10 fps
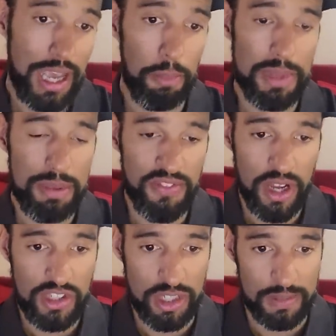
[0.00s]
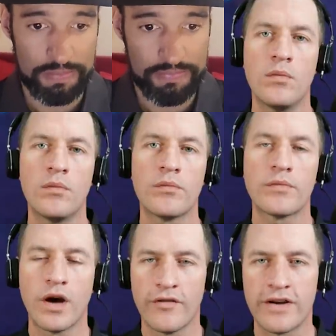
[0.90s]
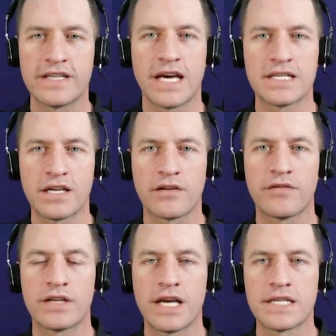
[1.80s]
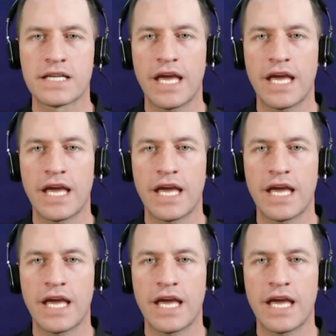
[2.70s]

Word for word: help me be faster. No, fantastic, fantastic.